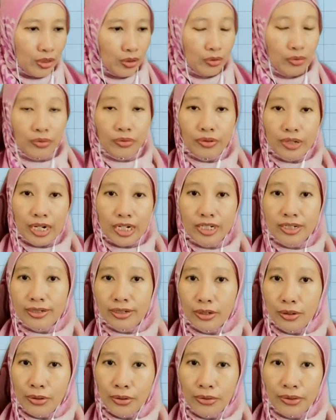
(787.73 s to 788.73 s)
there is
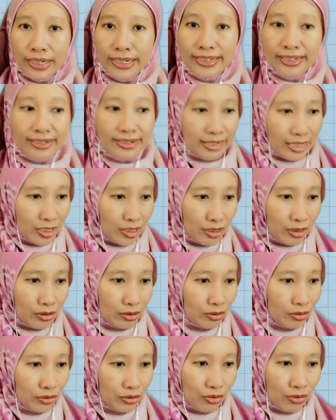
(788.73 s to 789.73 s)
no intersection
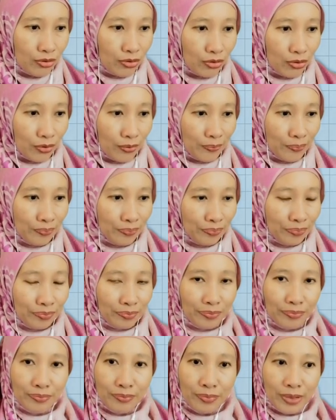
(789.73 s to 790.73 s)
also,
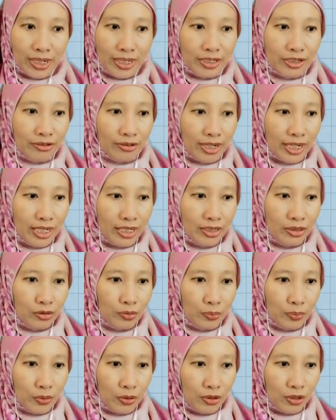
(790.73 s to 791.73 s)
but try to
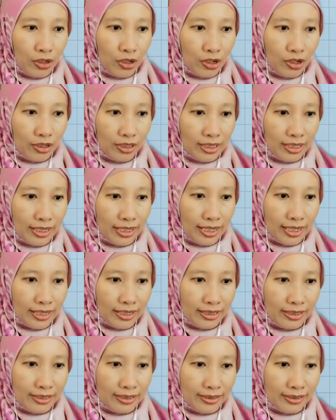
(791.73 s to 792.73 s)
prolong the line.